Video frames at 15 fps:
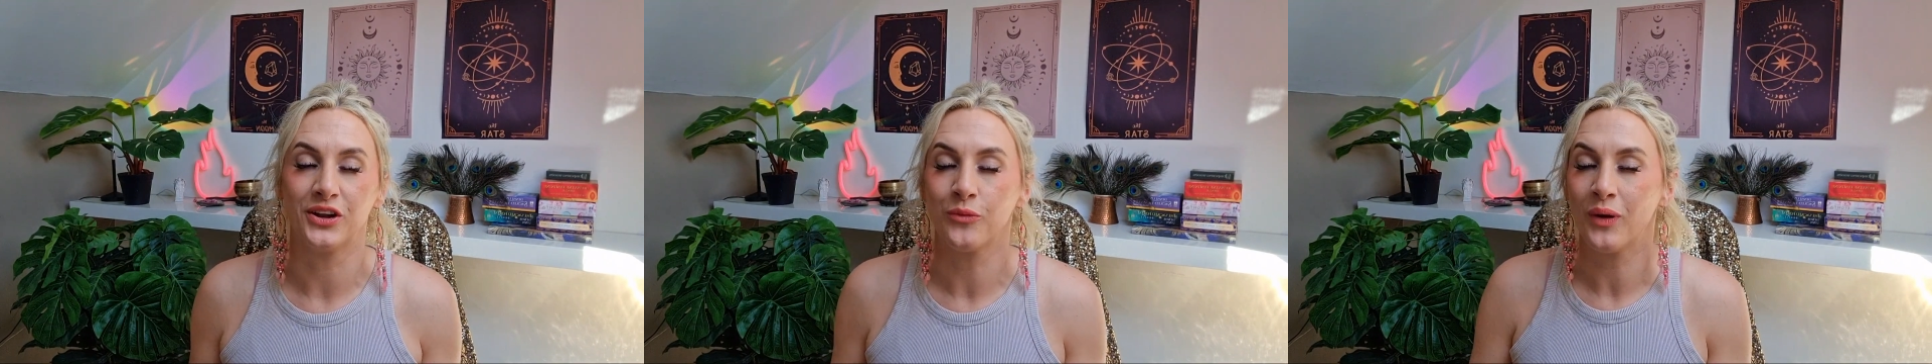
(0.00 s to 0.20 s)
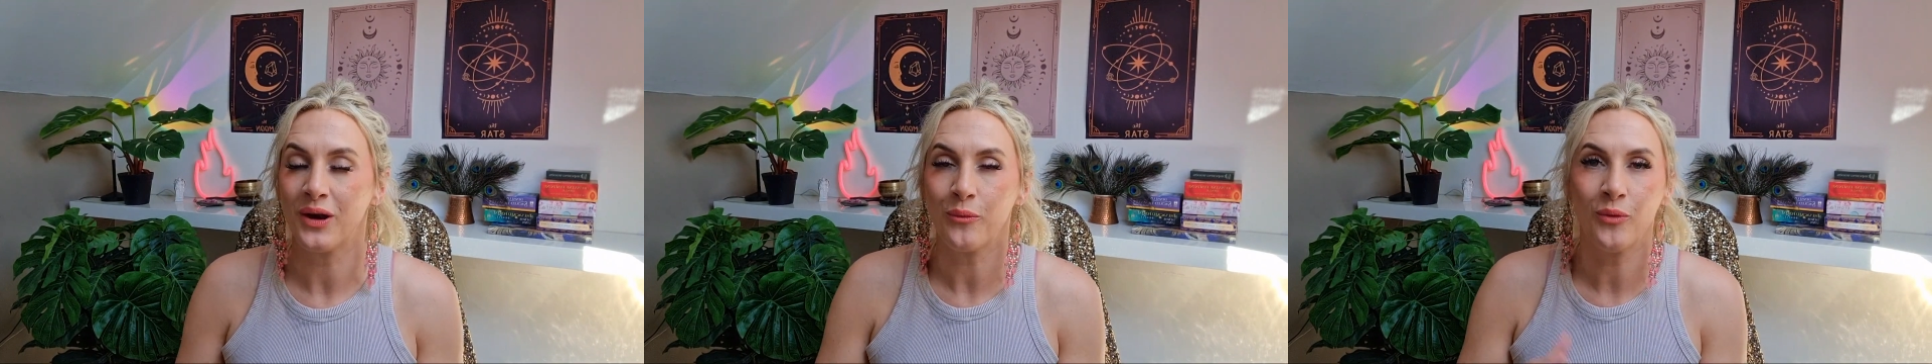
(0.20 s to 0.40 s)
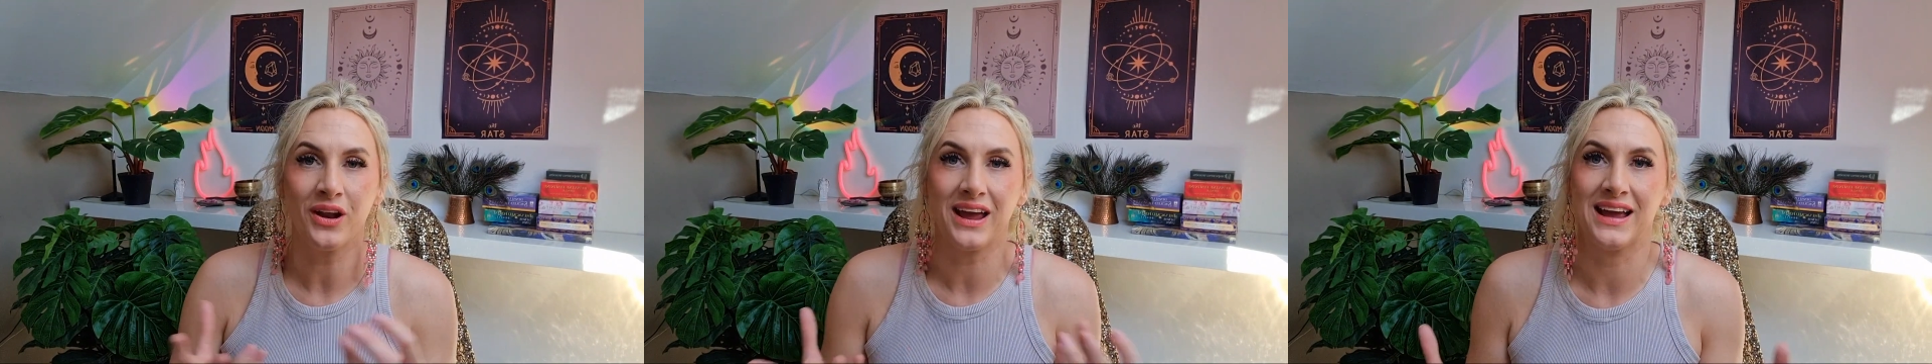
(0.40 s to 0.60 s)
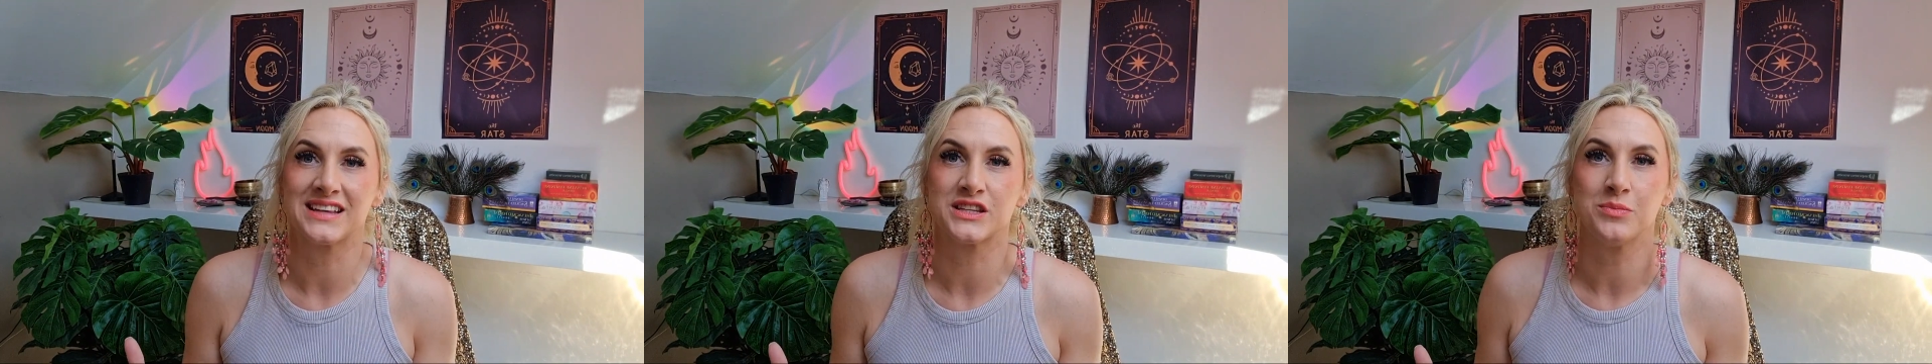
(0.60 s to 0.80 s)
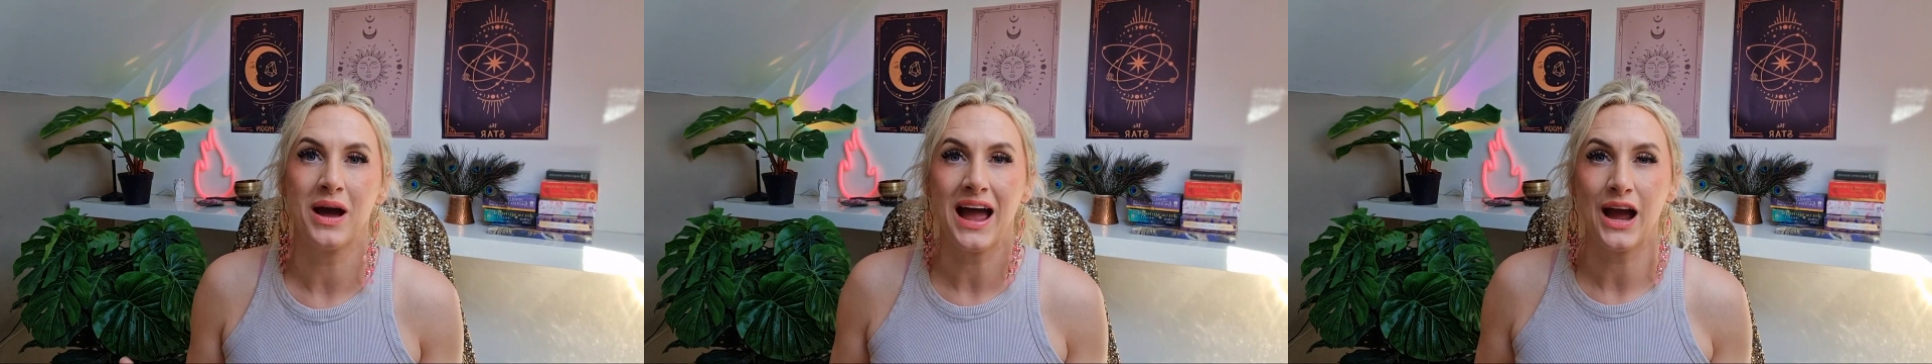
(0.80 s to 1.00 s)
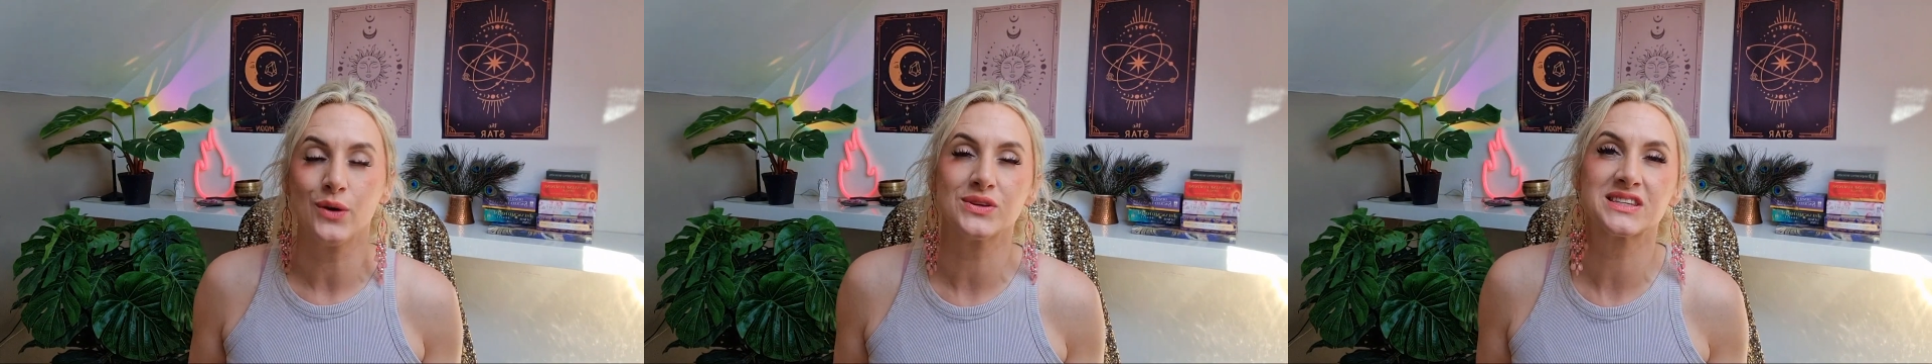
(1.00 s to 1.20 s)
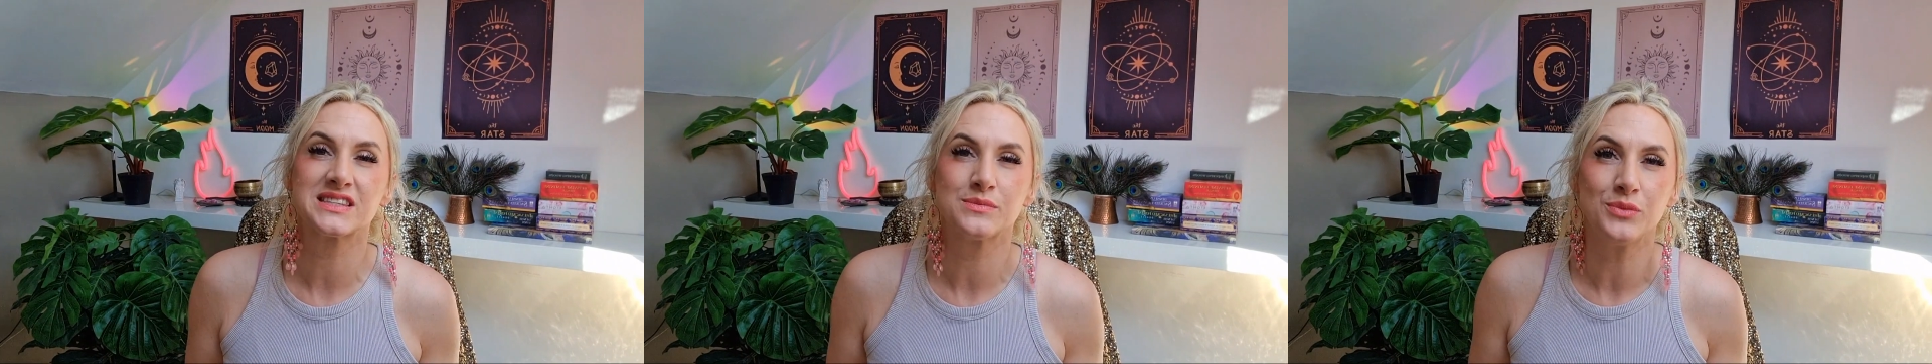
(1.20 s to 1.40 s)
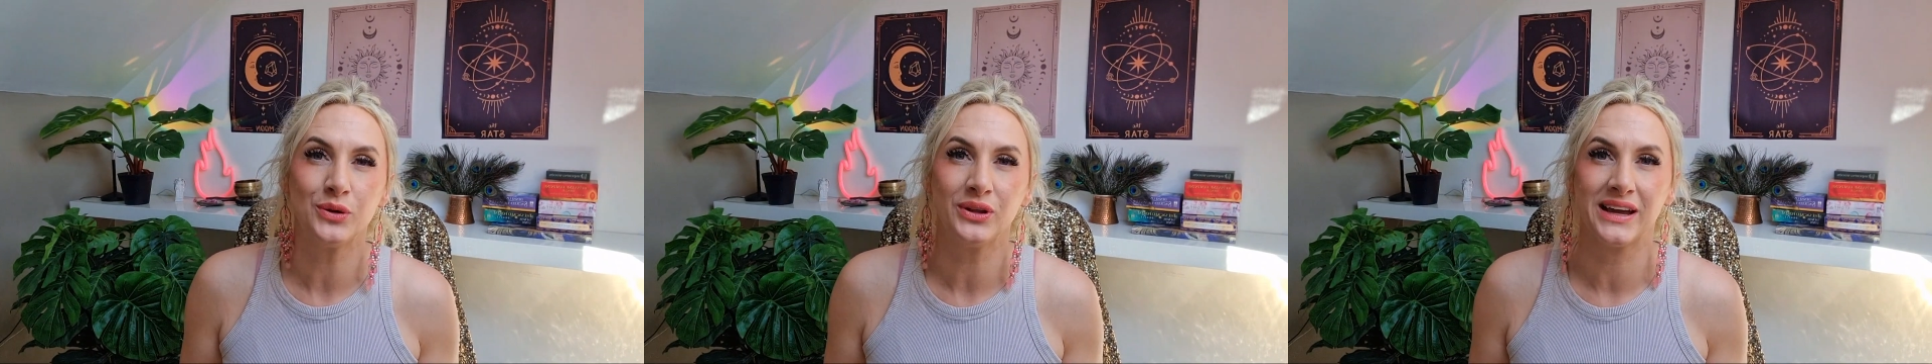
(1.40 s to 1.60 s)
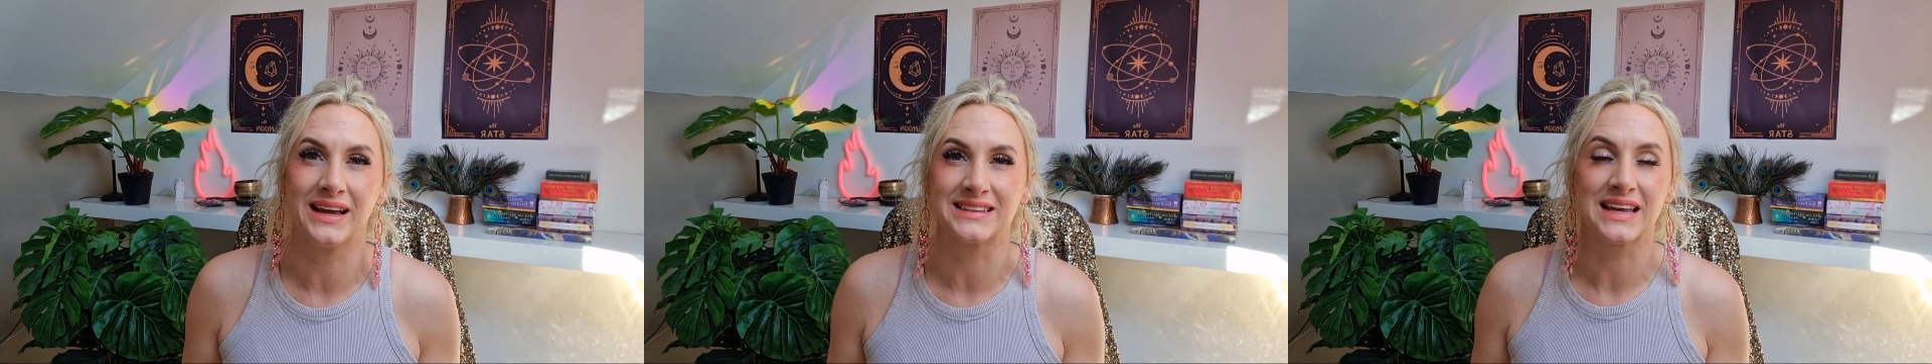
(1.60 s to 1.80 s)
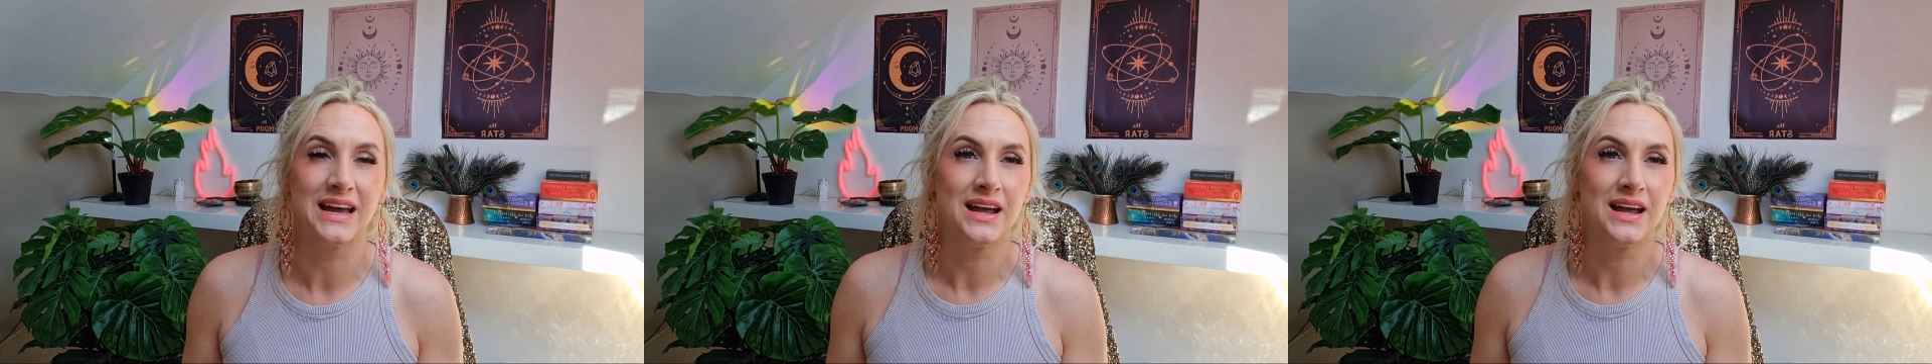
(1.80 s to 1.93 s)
no matter what it is, no matter how small it is,